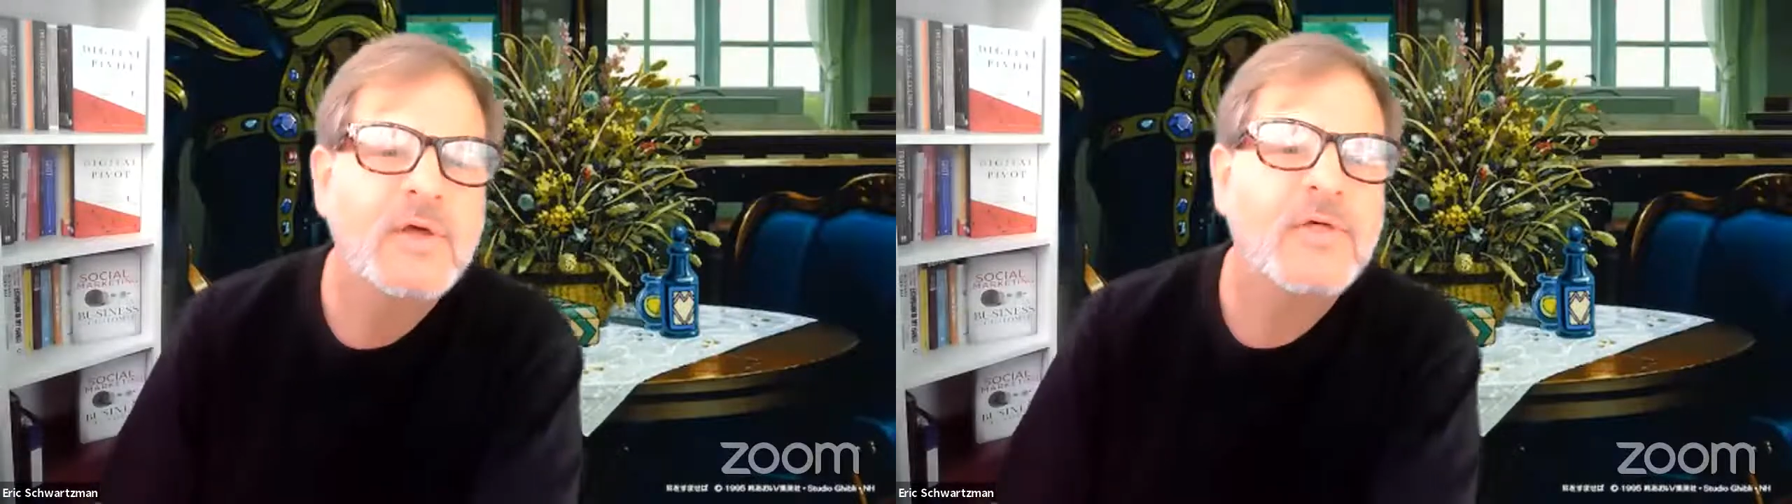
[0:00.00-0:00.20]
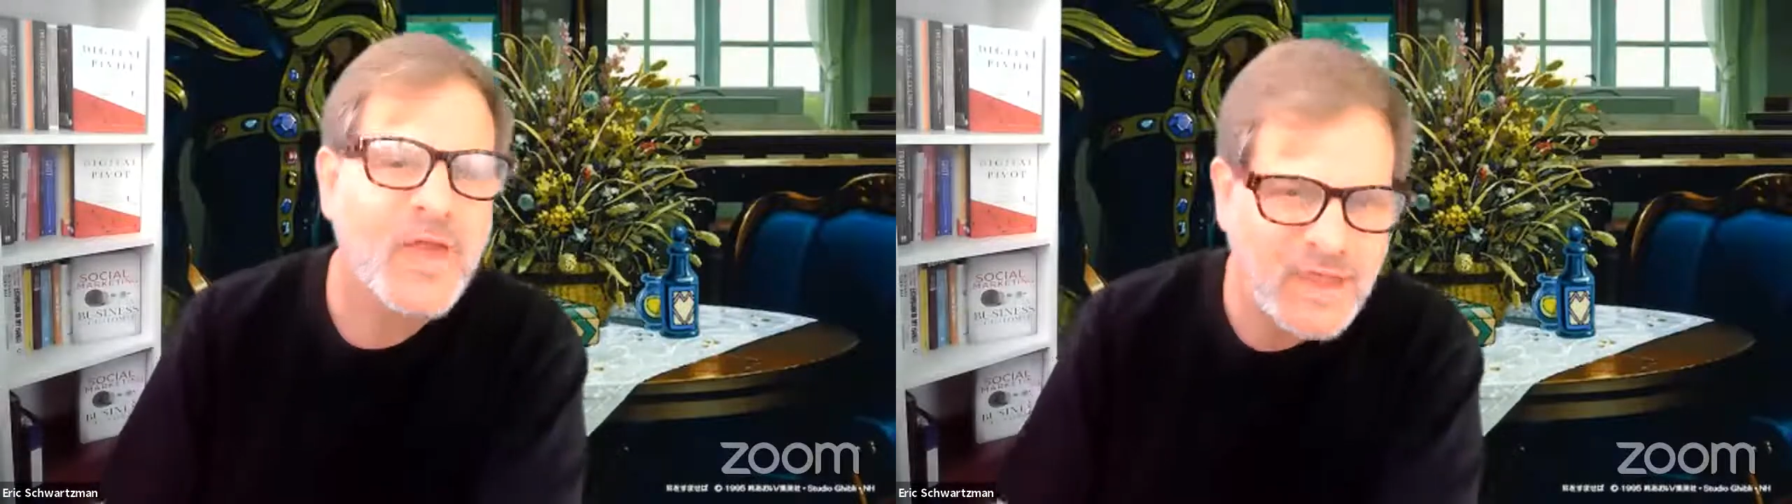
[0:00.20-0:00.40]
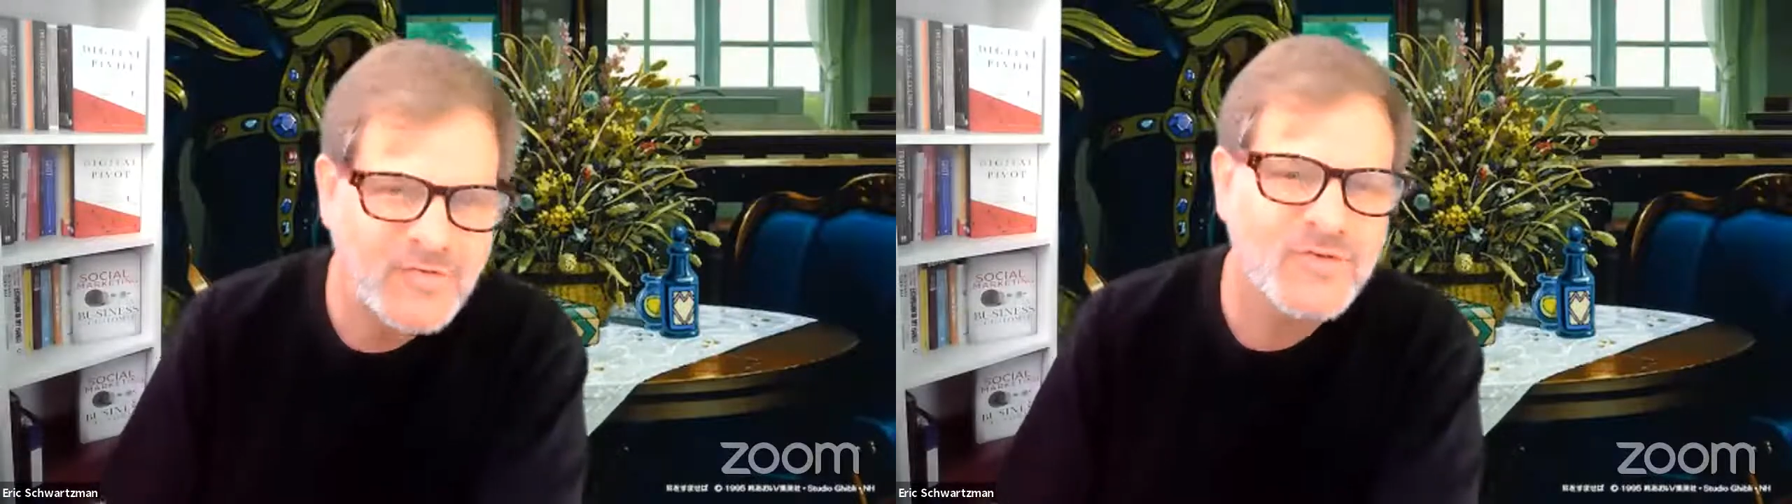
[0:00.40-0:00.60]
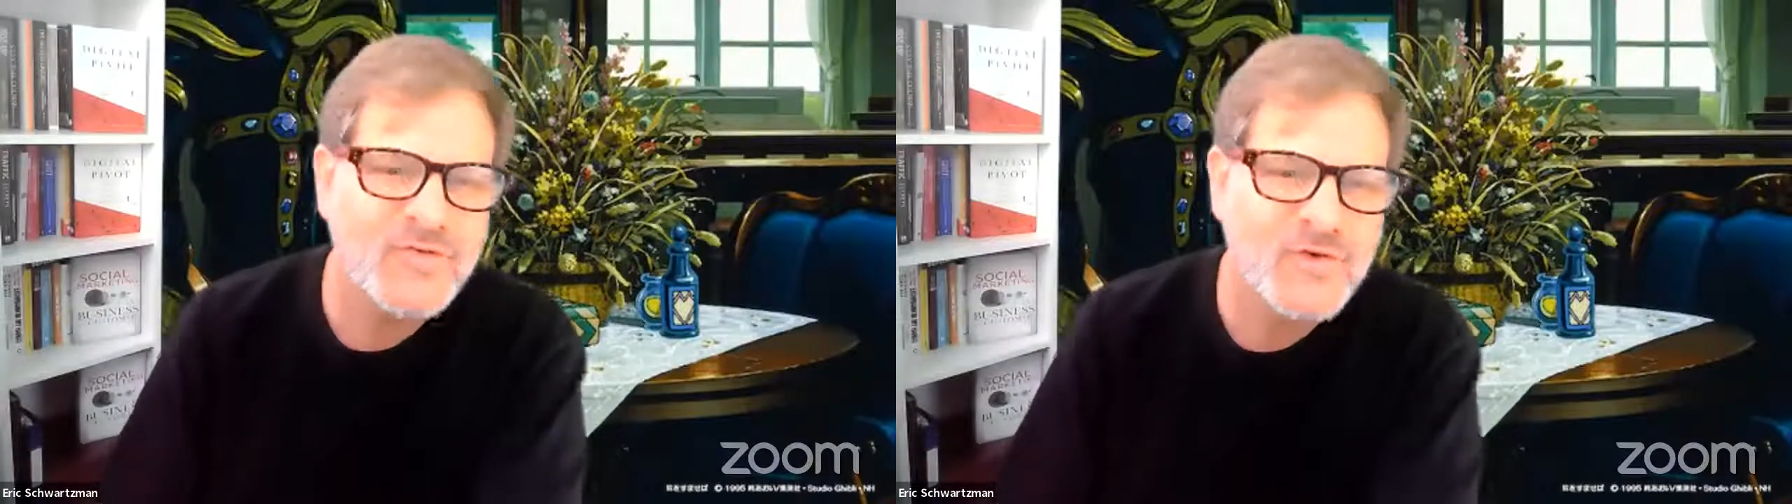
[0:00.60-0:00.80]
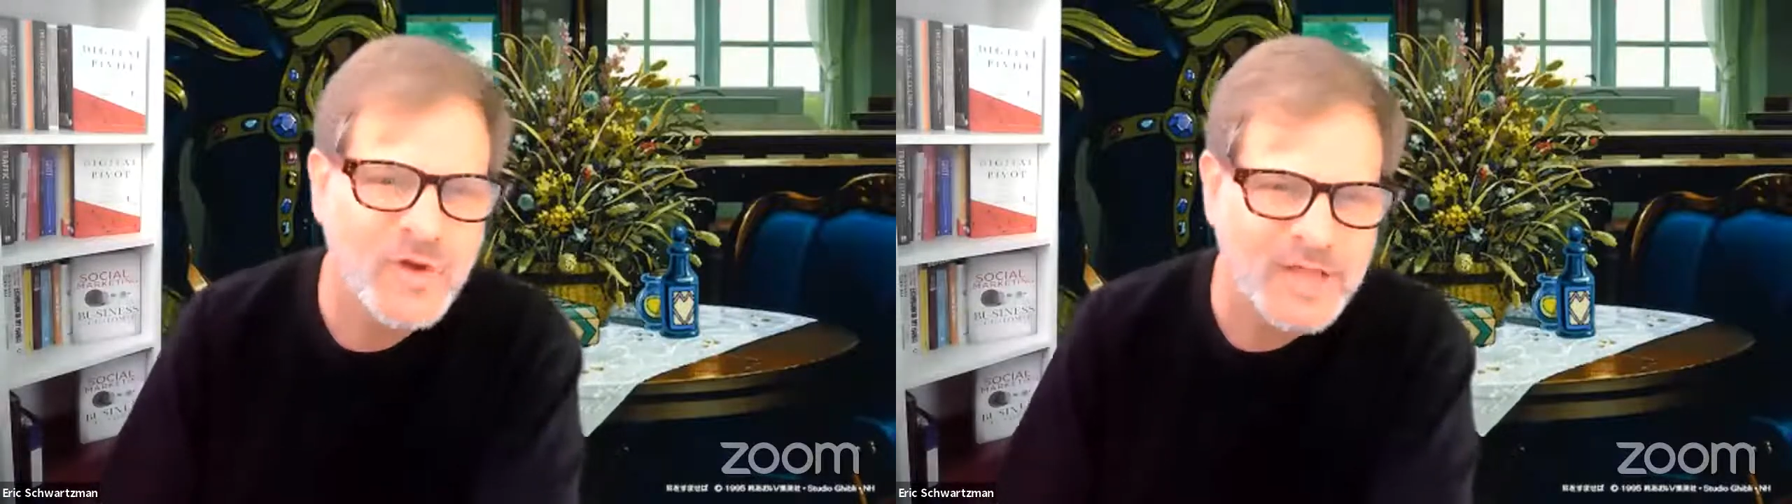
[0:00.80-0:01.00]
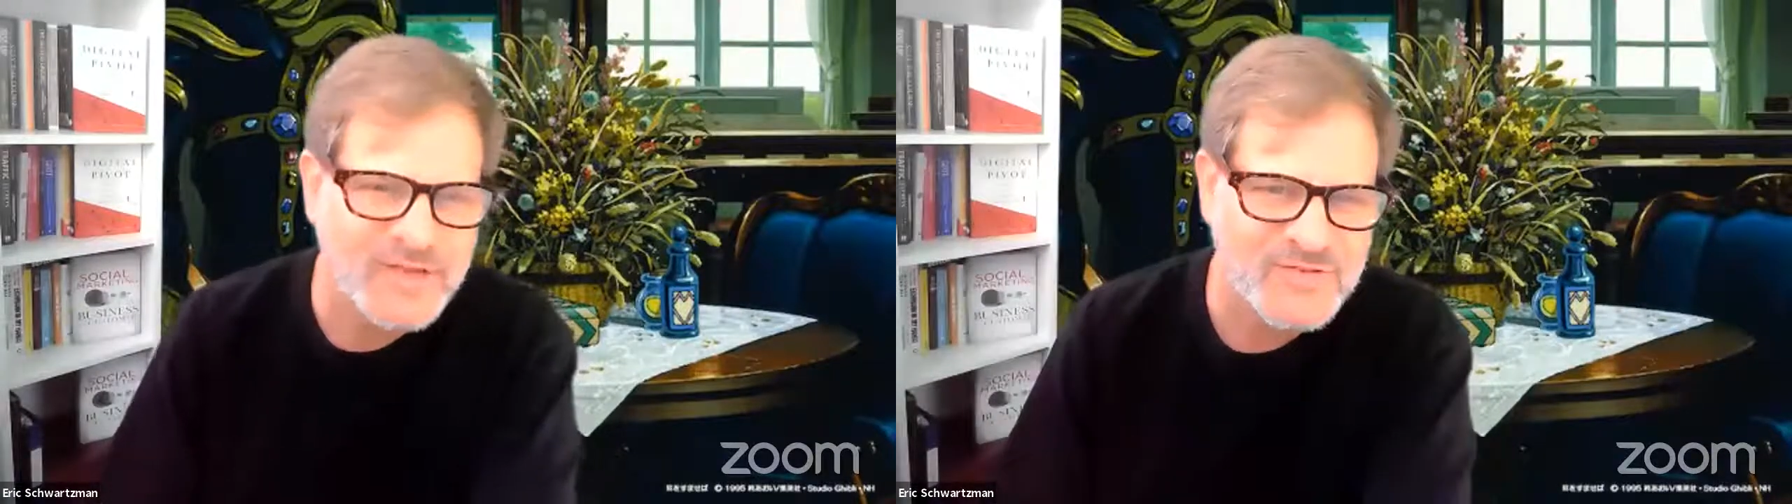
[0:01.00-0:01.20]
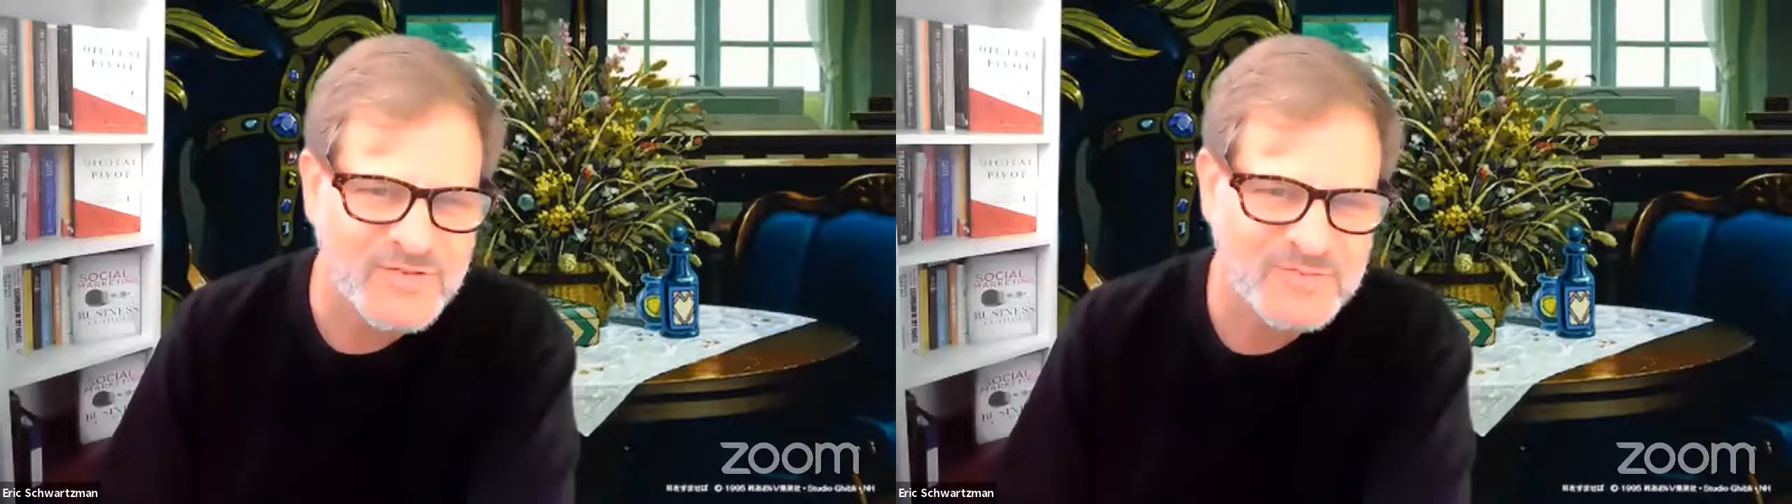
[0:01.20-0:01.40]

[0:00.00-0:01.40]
Thank you for joining us.